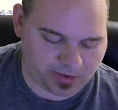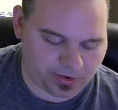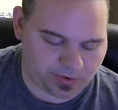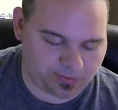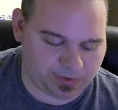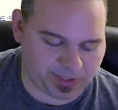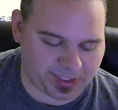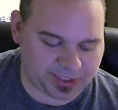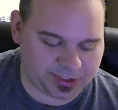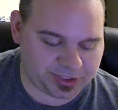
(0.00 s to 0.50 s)

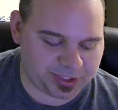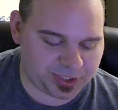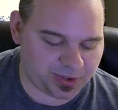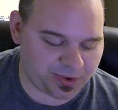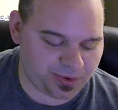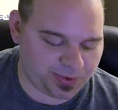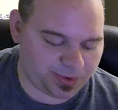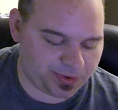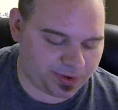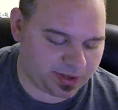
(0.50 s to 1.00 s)
Play
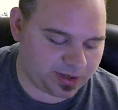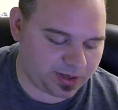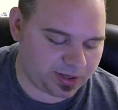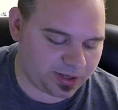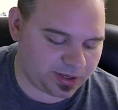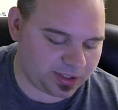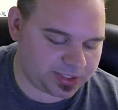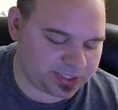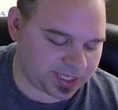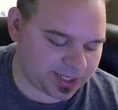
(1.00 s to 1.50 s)
2
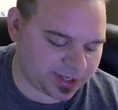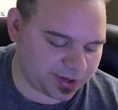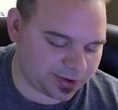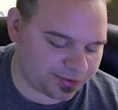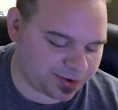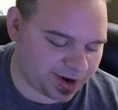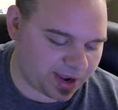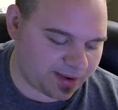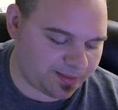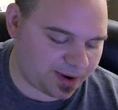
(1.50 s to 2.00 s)

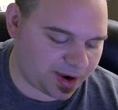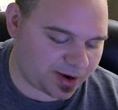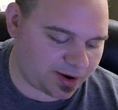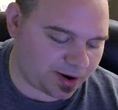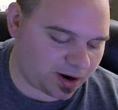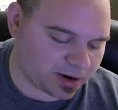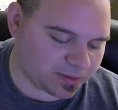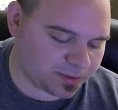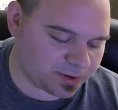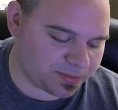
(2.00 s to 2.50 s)
DeckerGreymon,
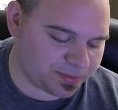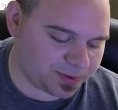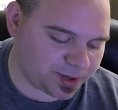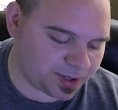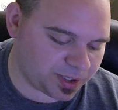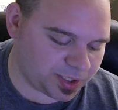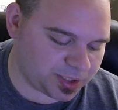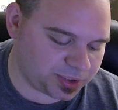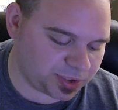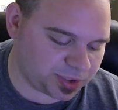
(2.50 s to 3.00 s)
Armor
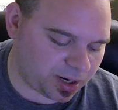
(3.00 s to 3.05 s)
Purge.